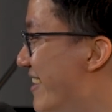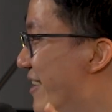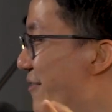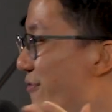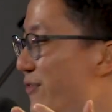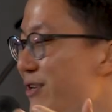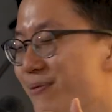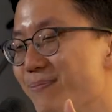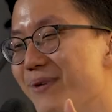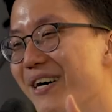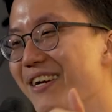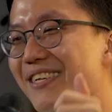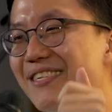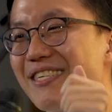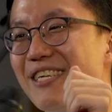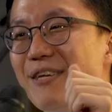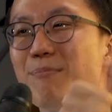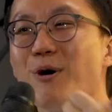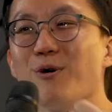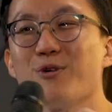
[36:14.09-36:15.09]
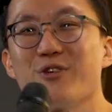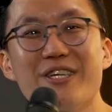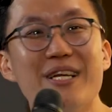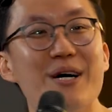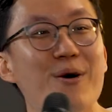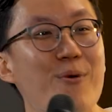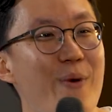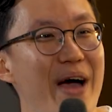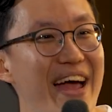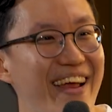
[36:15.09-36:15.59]
The first part is
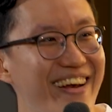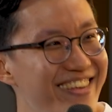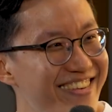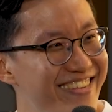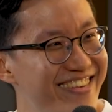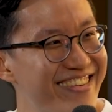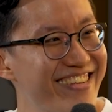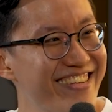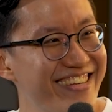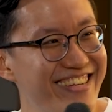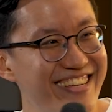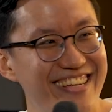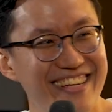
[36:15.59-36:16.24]
emotional awareness.